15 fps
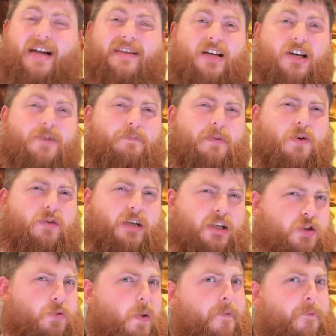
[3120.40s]
does build
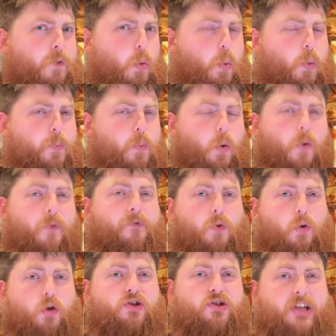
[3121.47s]
into our
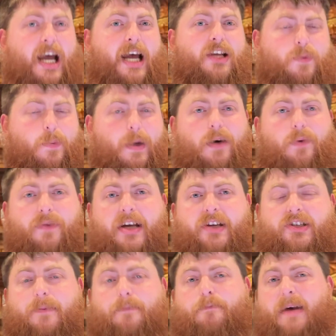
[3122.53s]
Warforged as well. There's
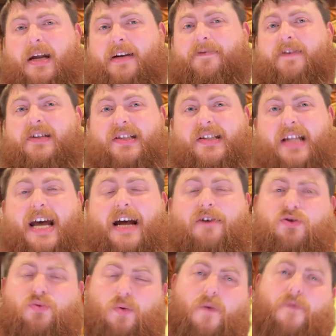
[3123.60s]
some benefits there as
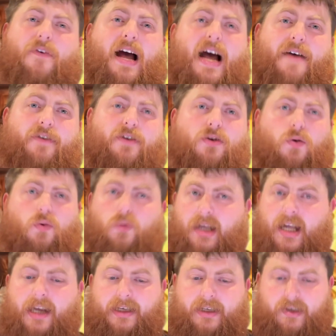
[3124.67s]
well for having
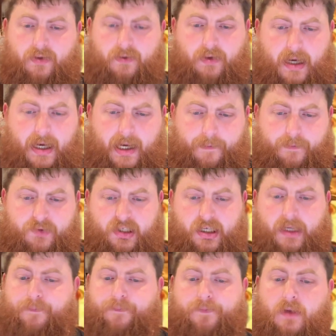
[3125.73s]
non-organic
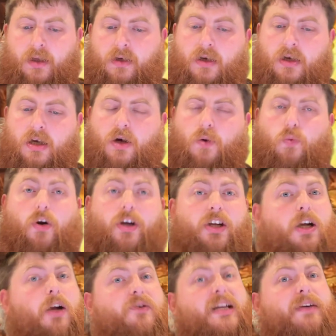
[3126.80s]
skin. We're only going to
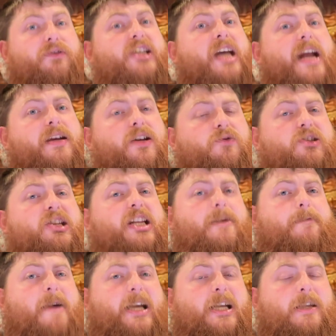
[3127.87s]
go up to level 10, as we said in the
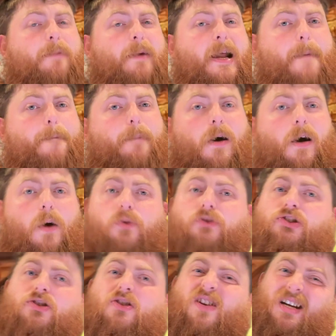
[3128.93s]
making the plan part. We're
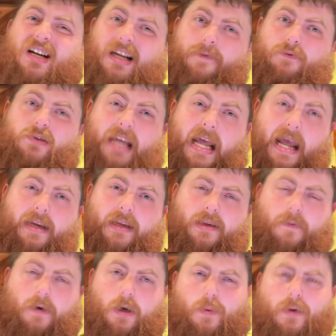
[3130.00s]
just looking at level 10 at the
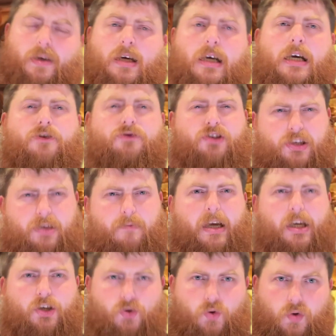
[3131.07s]
moment, just to make
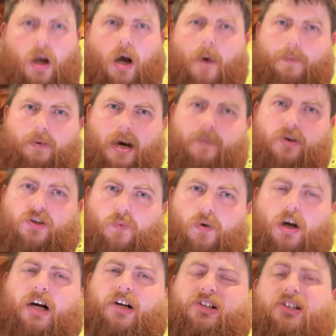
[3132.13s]
sure that our premise
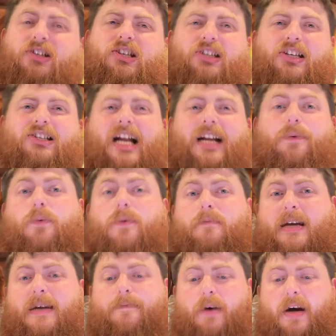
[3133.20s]
works. And this is exactly what we
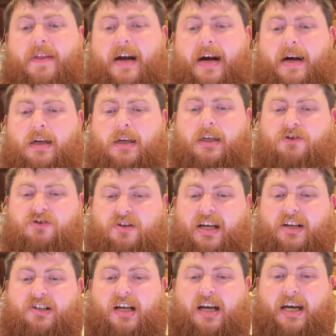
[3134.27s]
mean by that. So
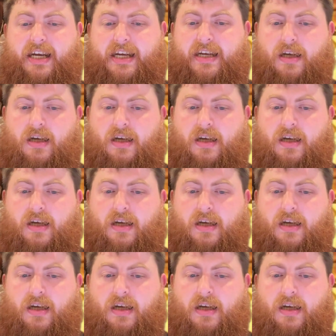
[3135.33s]
that's a